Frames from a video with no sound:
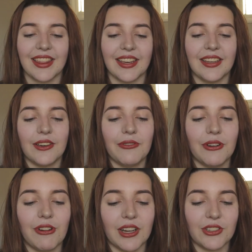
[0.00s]
Thank you
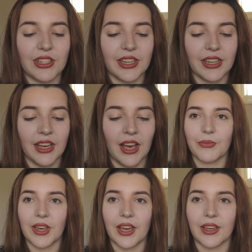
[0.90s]
for watching.
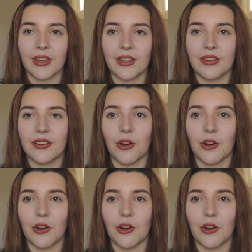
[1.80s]
I